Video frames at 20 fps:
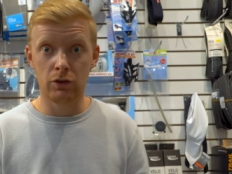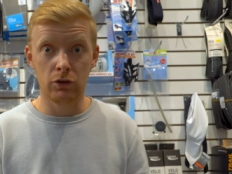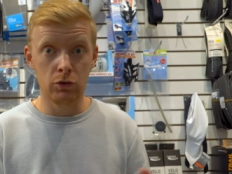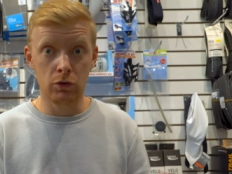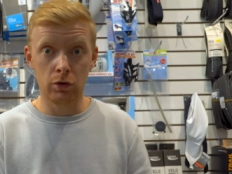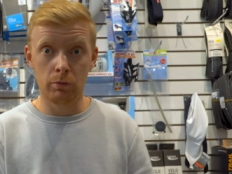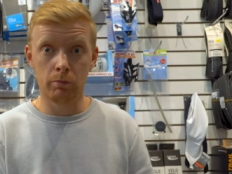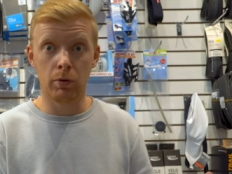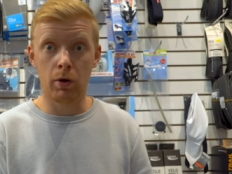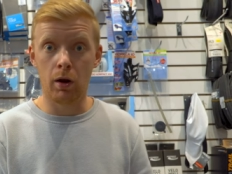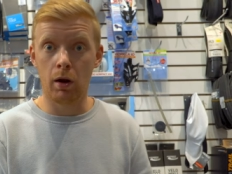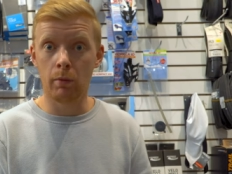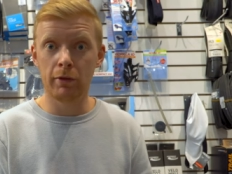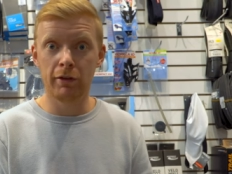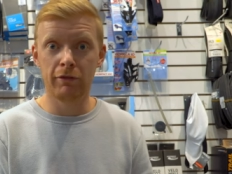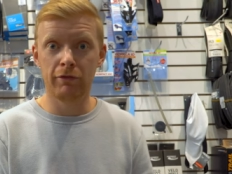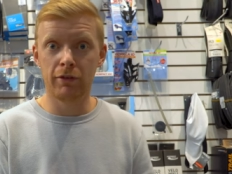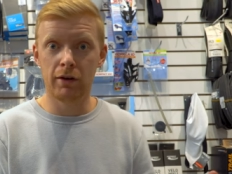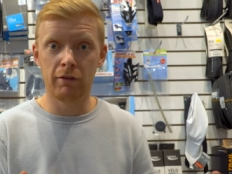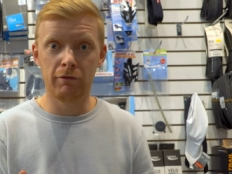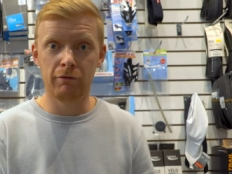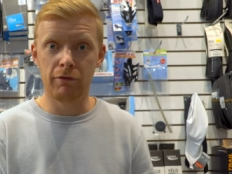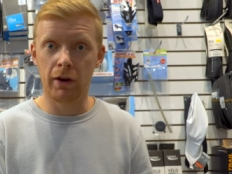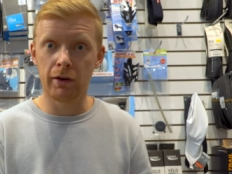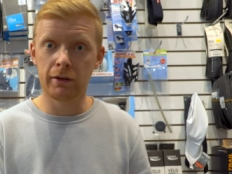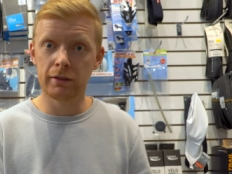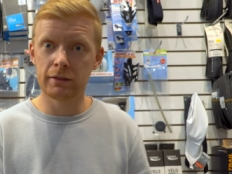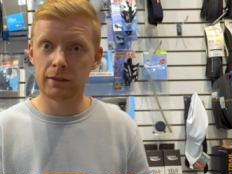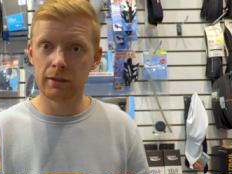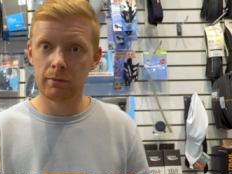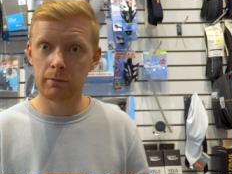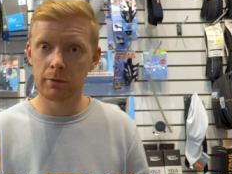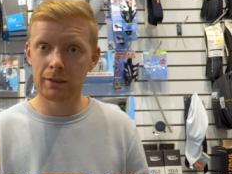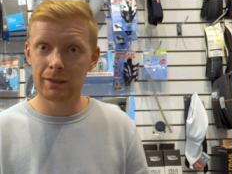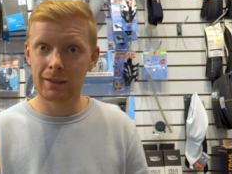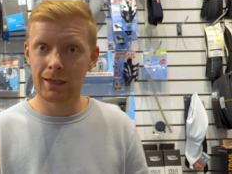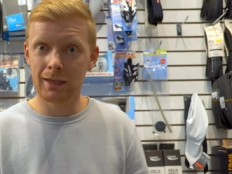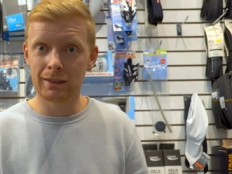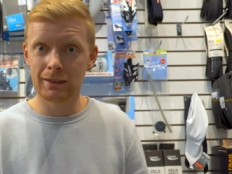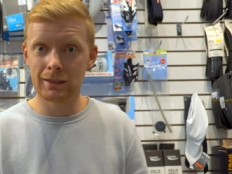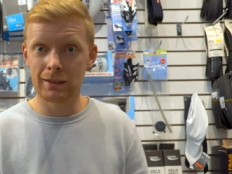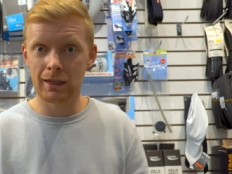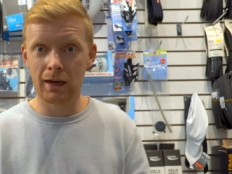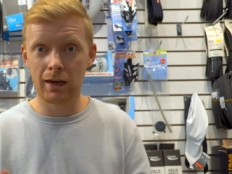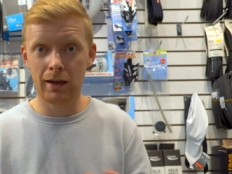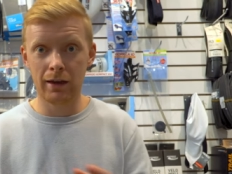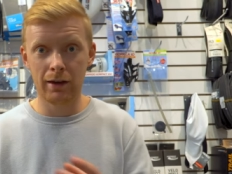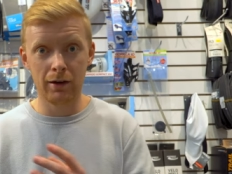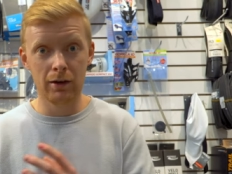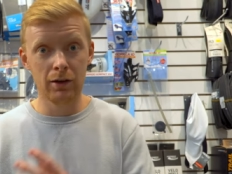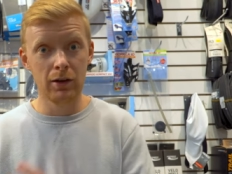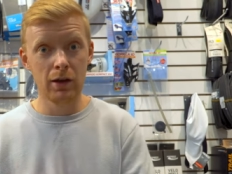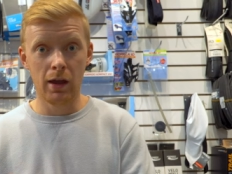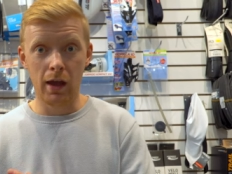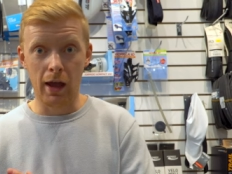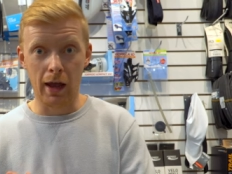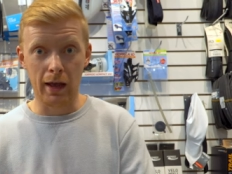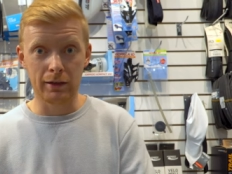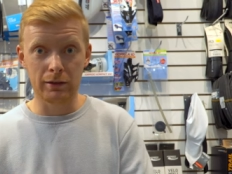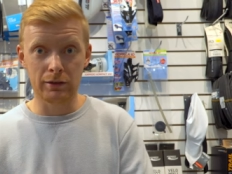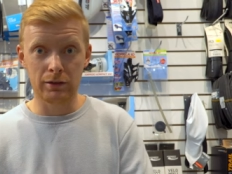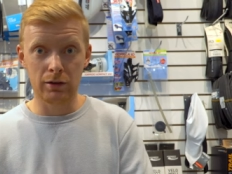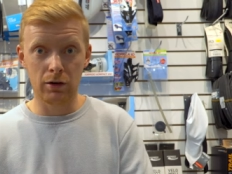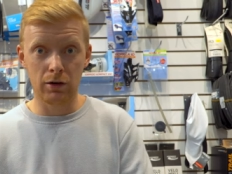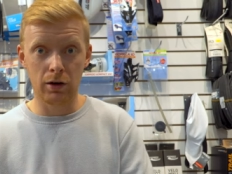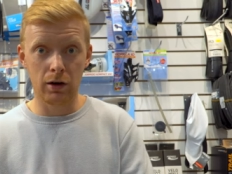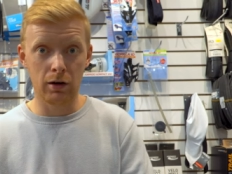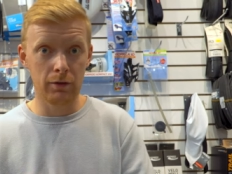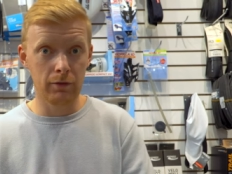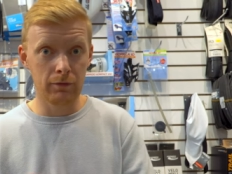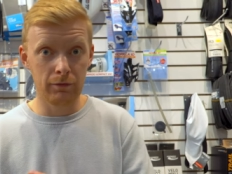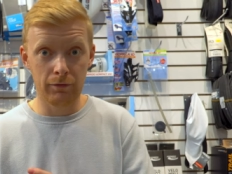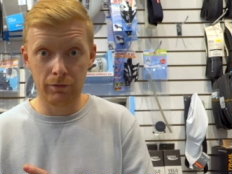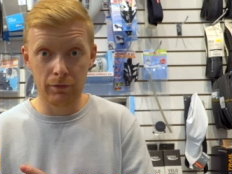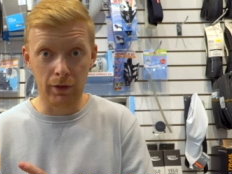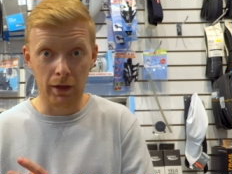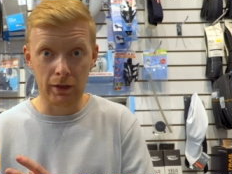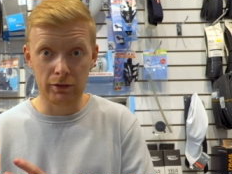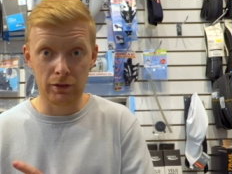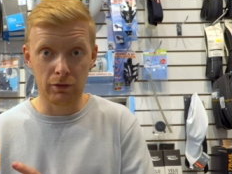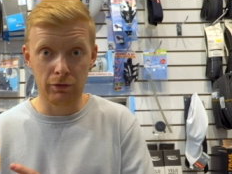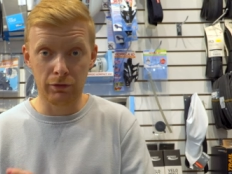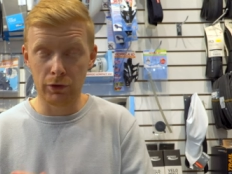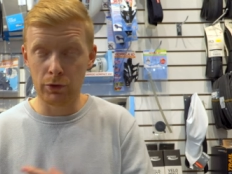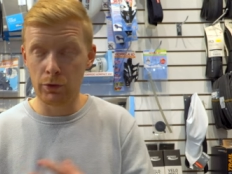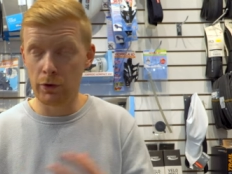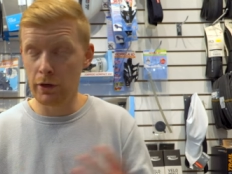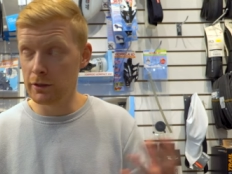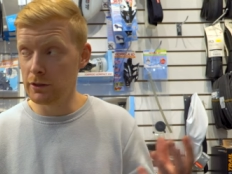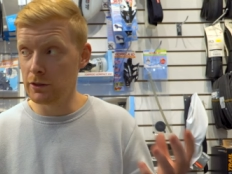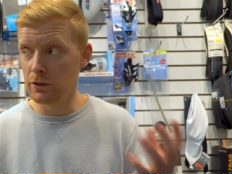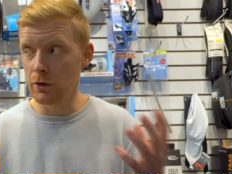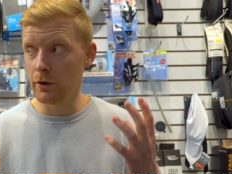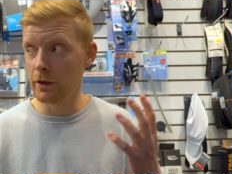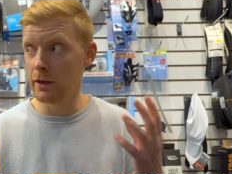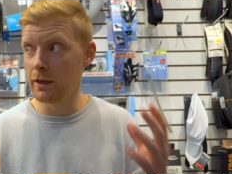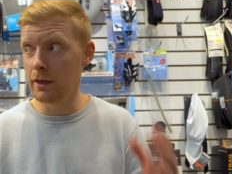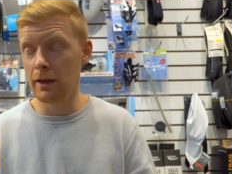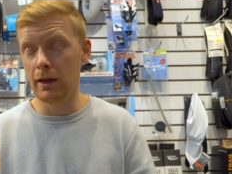You could probably fit a very similar sized tire as the as the Fluid, so it,